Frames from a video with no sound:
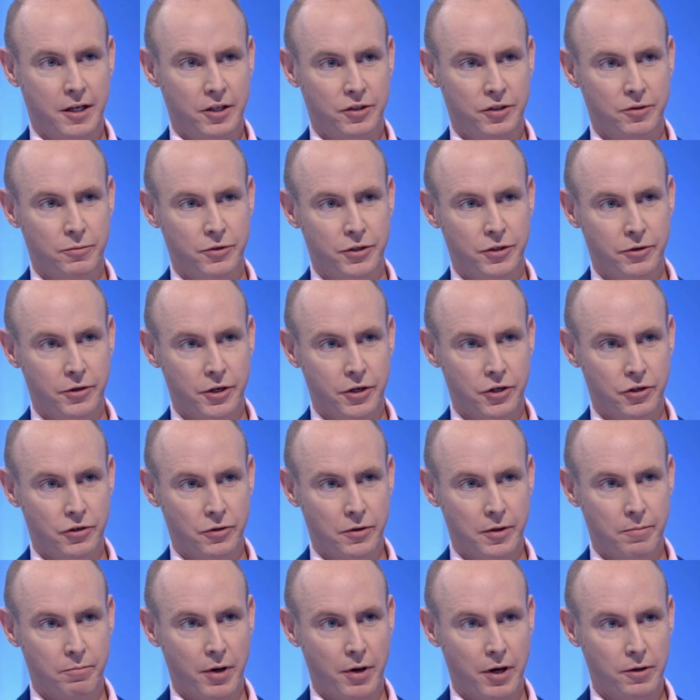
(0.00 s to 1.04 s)
customs union
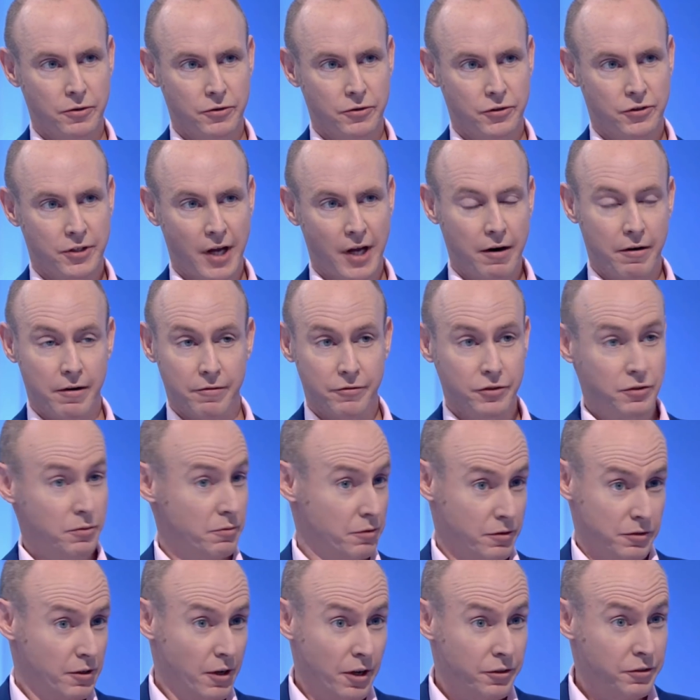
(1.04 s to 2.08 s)
to impose tariffs,
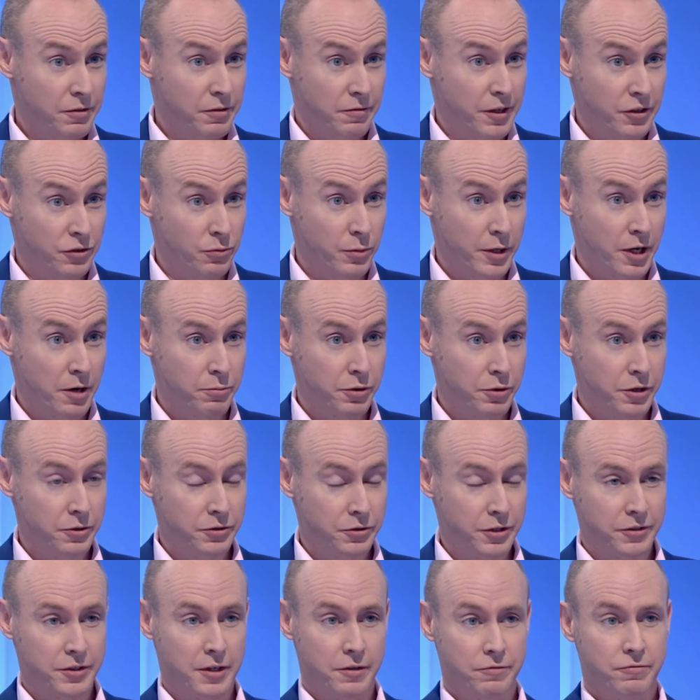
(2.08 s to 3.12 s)
there's lots of things that we don't
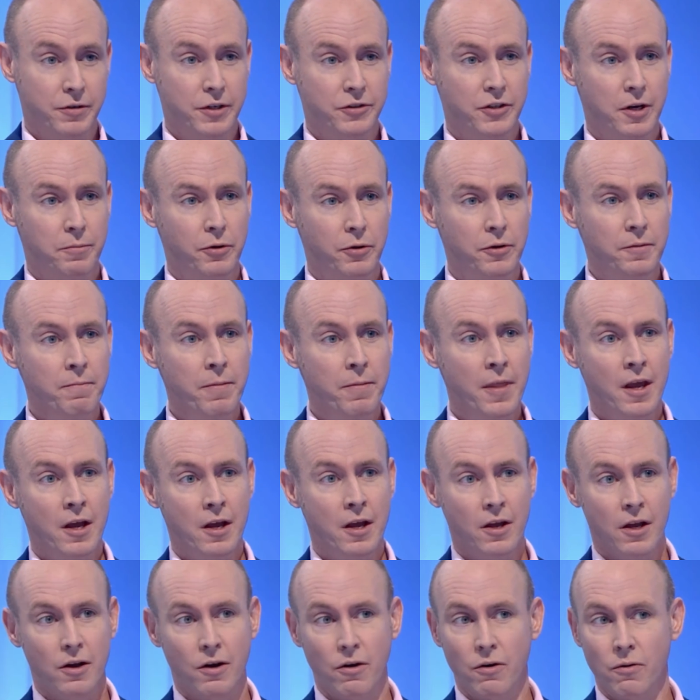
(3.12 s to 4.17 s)
produce ourselves. For example,
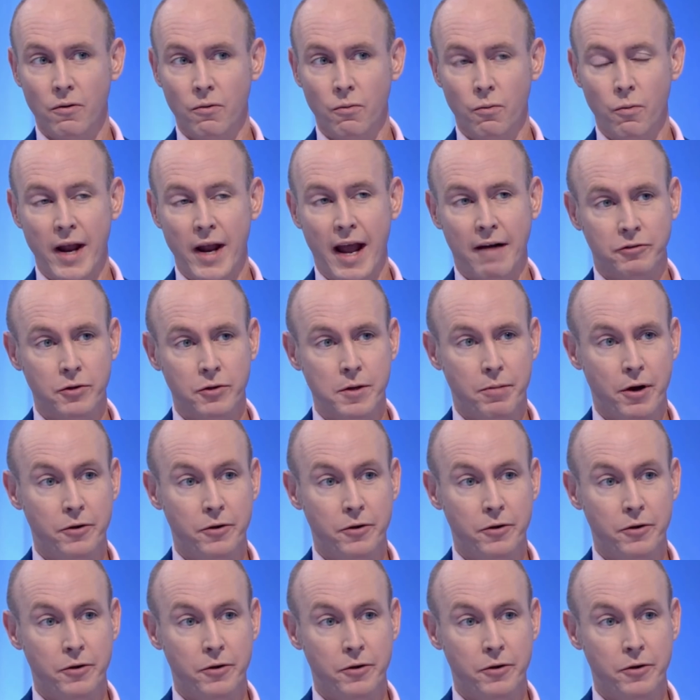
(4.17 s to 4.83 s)
we have to